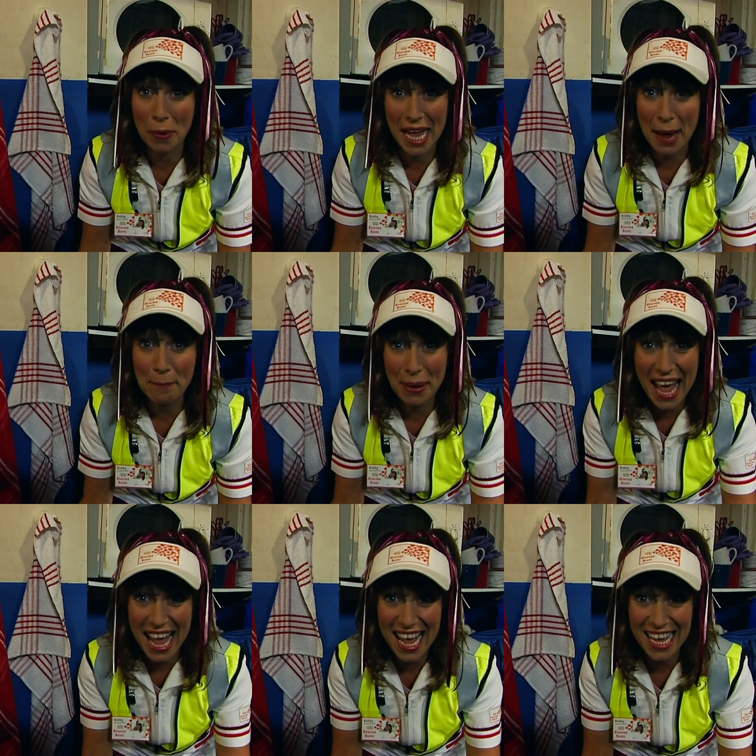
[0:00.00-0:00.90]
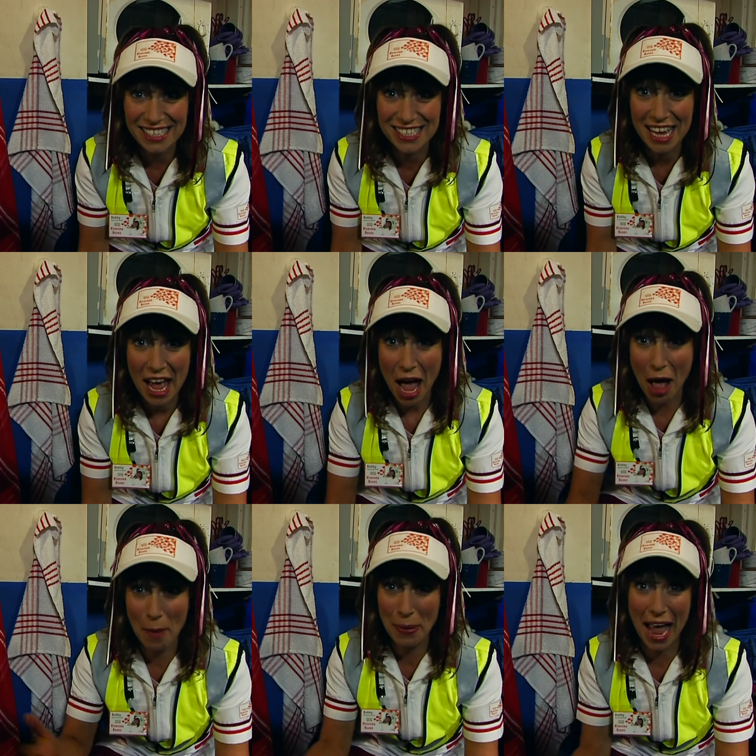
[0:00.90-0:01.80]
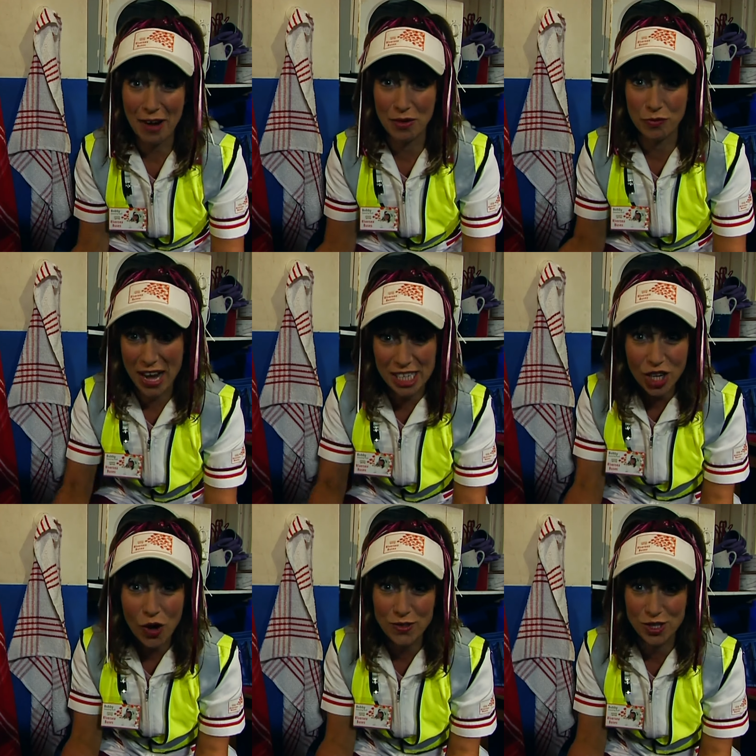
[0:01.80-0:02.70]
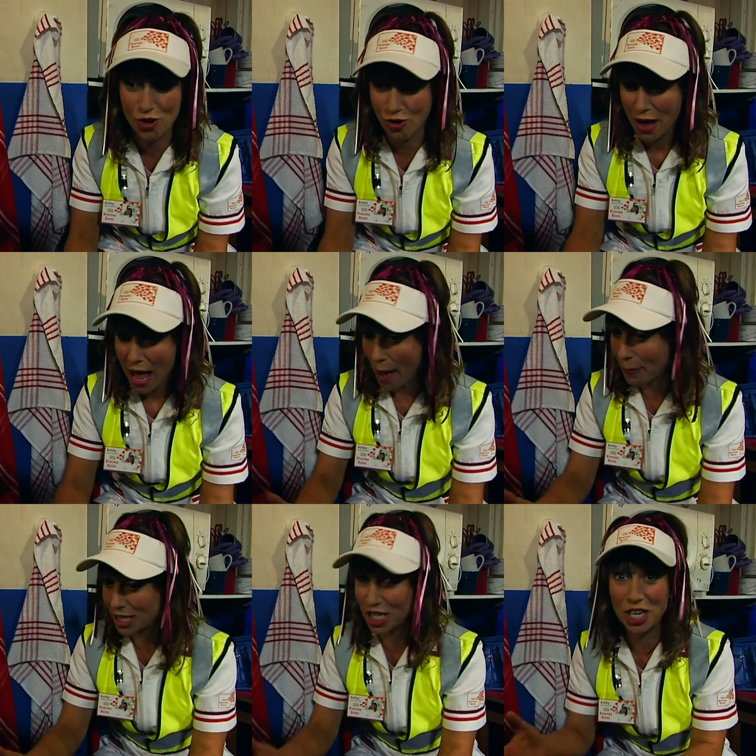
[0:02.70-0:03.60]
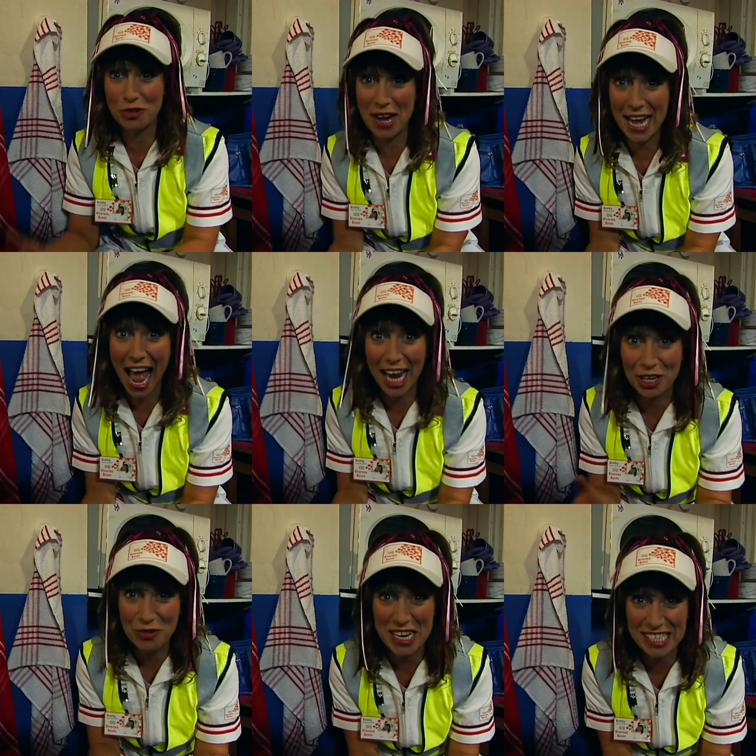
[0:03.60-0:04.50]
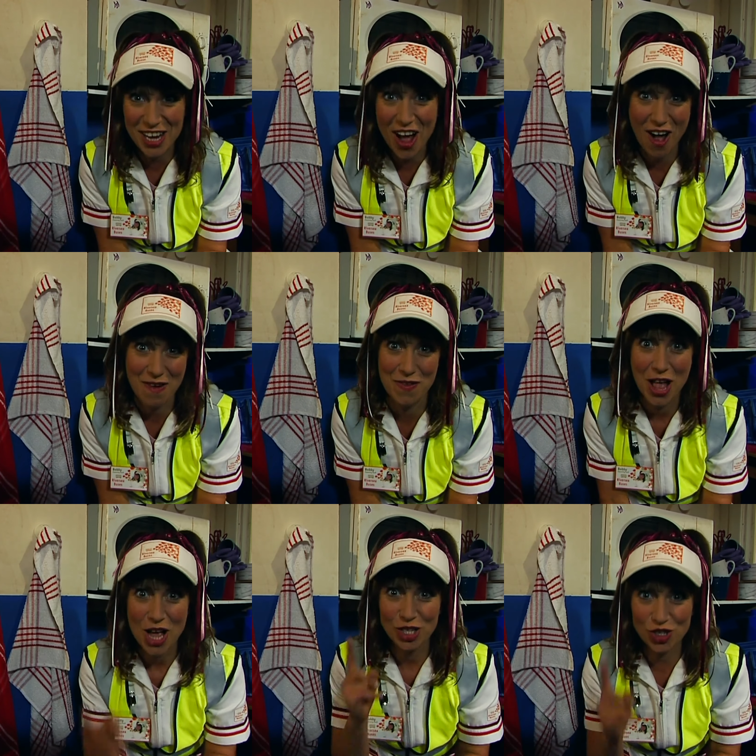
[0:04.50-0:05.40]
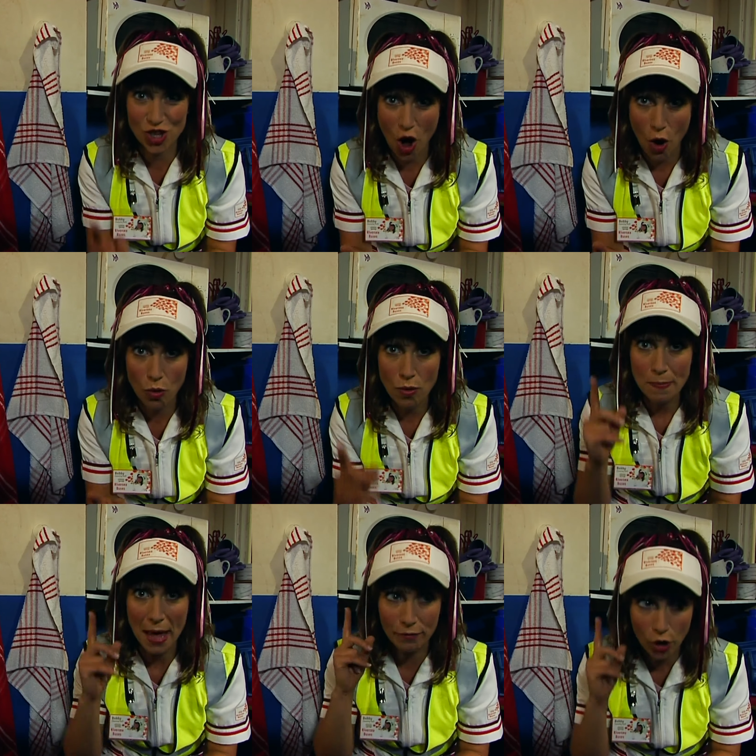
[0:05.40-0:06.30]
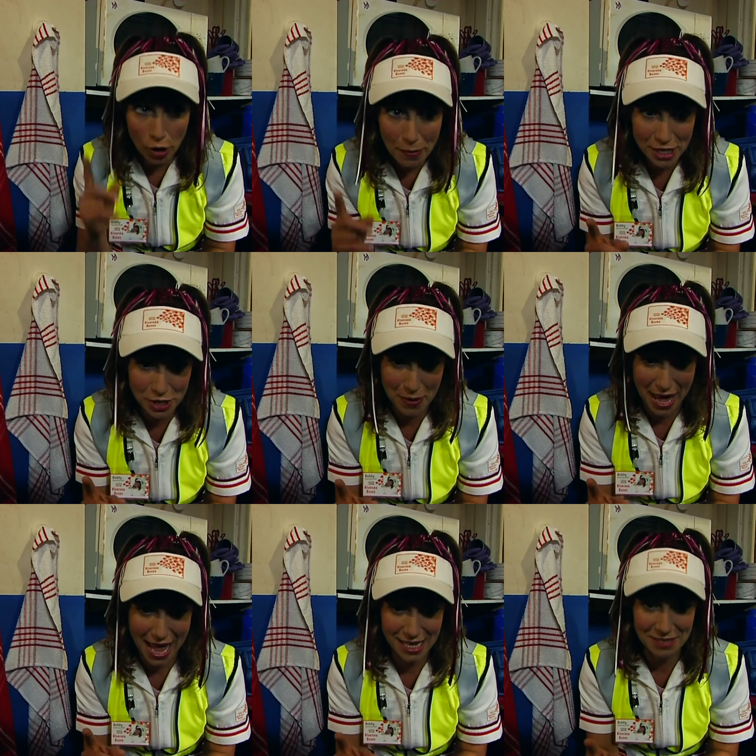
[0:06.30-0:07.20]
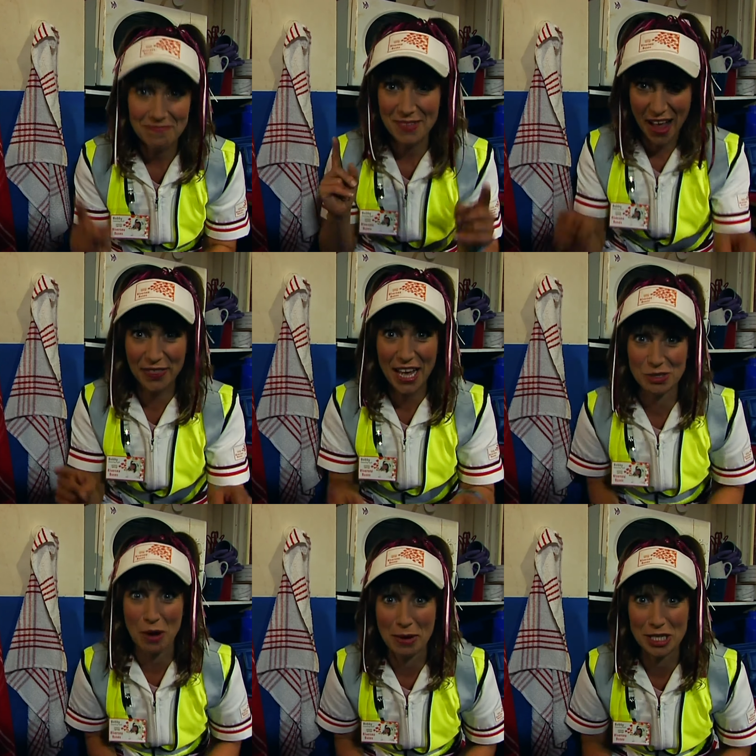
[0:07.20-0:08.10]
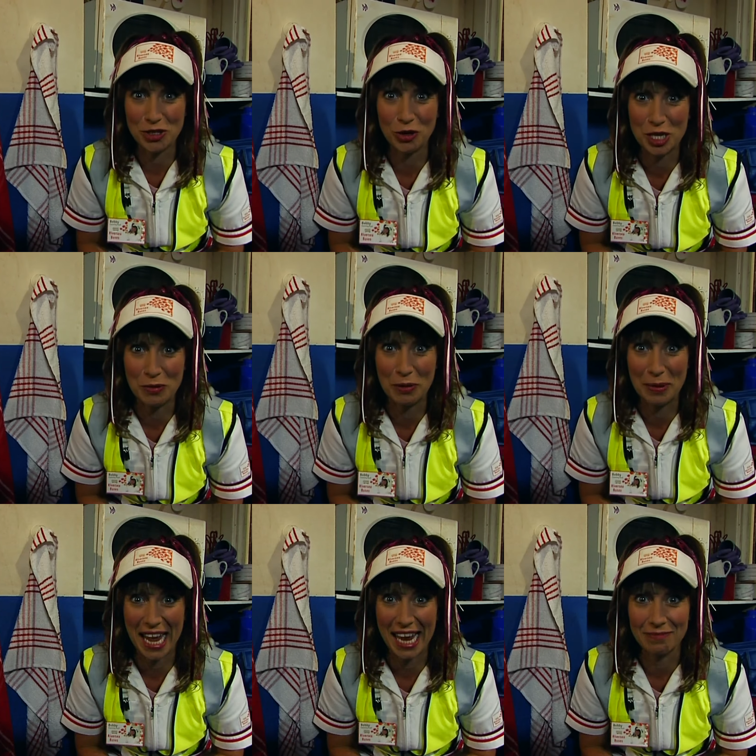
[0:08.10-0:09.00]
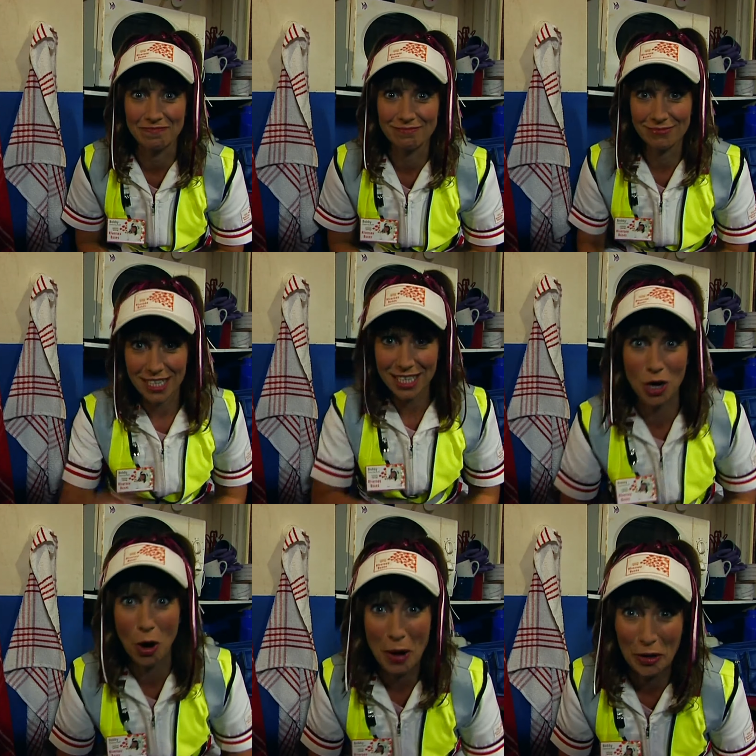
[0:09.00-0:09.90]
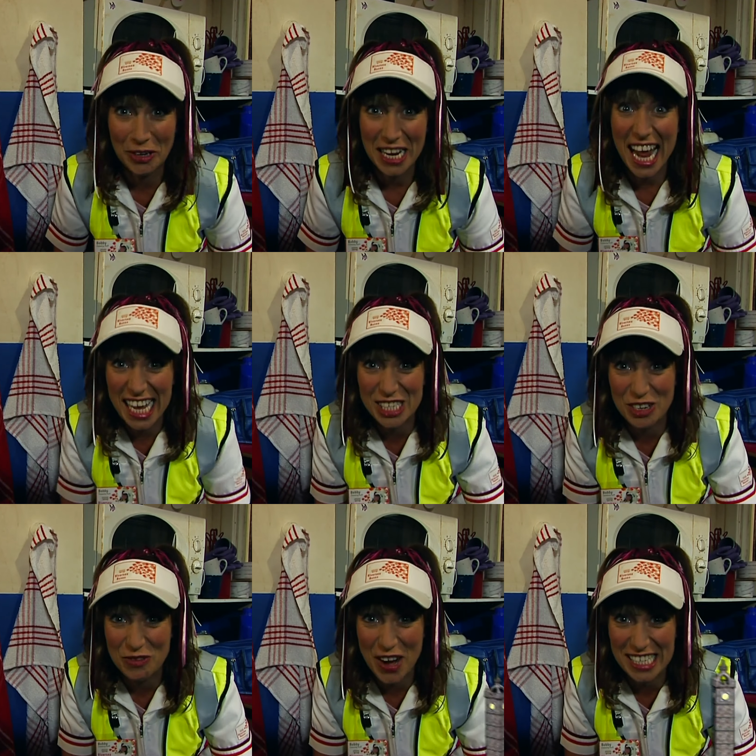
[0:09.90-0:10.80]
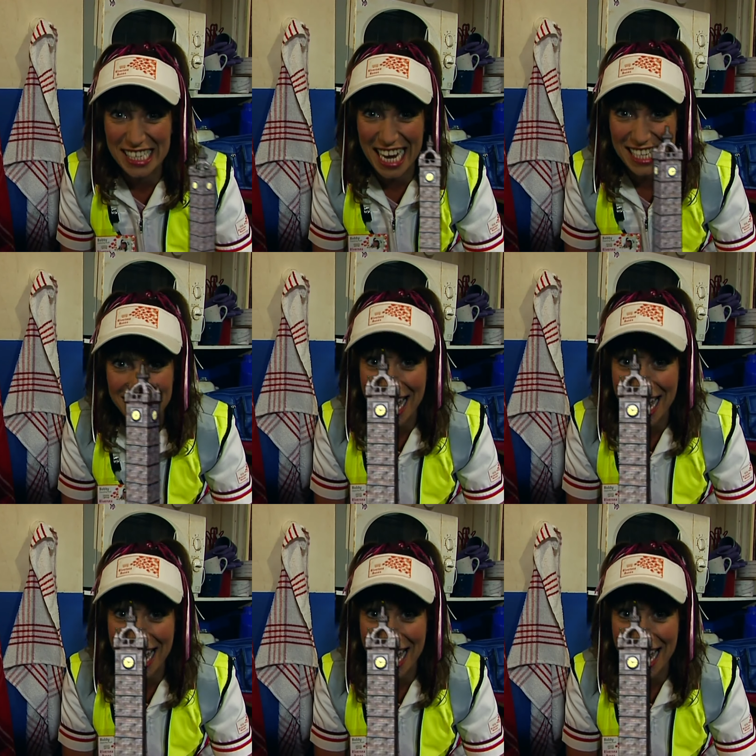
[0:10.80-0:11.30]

be in pairs. A pair of red gloves or a matching green hat and a green scarf. So, I've got to match the pairs, and that's where my sorting will begin. Come on, it's a race against